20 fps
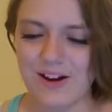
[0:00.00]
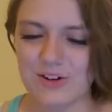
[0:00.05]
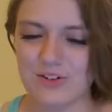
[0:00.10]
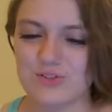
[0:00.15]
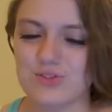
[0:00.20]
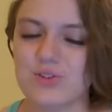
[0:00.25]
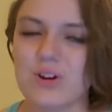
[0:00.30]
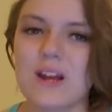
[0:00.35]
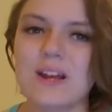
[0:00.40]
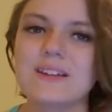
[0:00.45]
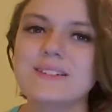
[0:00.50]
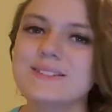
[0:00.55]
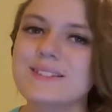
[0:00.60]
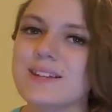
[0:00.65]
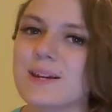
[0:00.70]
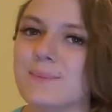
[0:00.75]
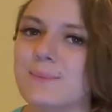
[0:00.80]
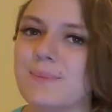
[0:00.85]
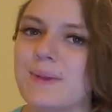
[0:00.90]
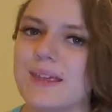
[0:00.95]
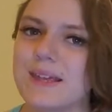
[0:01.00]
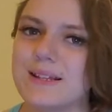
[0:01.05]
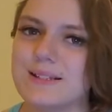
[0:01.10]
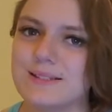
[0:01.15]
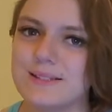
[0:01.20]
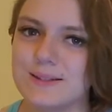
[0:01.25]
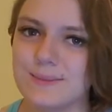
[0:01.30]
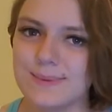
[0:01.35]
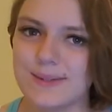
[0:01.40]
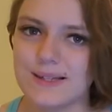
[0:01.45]
are trying to
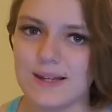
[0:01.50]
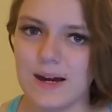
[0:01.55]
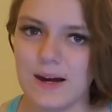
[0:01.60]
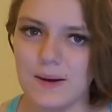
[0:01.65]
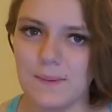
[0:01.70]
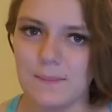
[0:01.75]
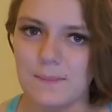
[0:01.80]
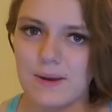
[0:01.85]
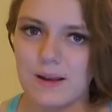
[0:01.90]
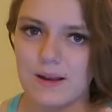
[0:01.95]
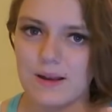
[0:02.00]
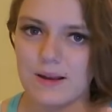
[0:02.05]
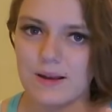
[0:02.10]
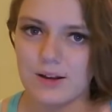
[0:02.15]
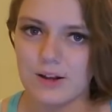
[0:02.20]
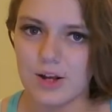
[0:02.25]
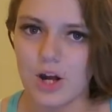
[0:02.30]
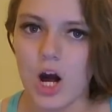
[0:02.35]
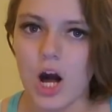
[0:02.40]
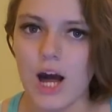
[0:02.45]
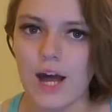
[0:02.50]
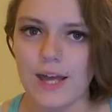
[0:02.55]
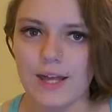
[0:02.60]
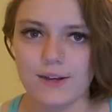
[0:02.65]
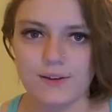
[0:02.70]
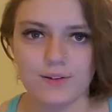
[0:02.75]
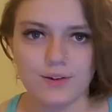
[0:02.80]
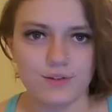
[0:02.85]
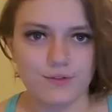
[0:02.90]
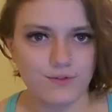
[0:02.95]
compete to become God,
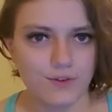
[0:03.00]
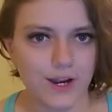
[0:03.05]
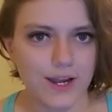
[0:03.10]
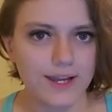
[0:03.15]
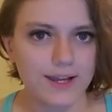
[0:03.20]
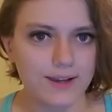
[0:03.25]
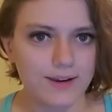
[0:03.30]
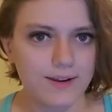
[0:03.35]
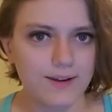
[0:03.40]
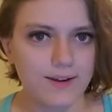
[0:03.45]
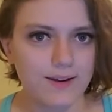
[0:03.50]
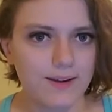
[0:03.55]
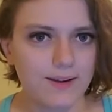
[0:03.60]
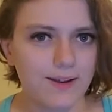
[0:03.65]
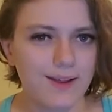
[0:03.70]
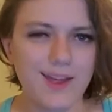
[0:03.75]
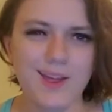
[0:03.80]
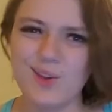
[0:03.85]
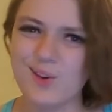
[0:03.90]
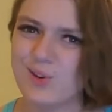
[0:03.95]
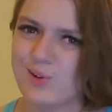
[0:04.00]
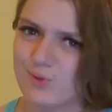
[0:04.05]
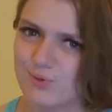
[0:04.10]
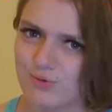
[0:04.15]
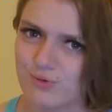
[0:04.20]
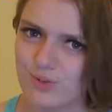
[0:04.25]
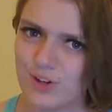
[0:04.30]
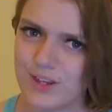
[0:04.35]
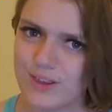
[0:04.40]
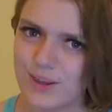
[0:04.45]
right?
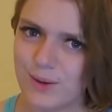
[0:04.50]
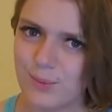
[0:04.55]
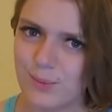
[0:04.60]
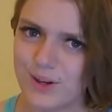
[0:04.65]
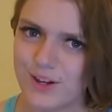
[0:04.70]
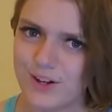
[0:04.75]
Really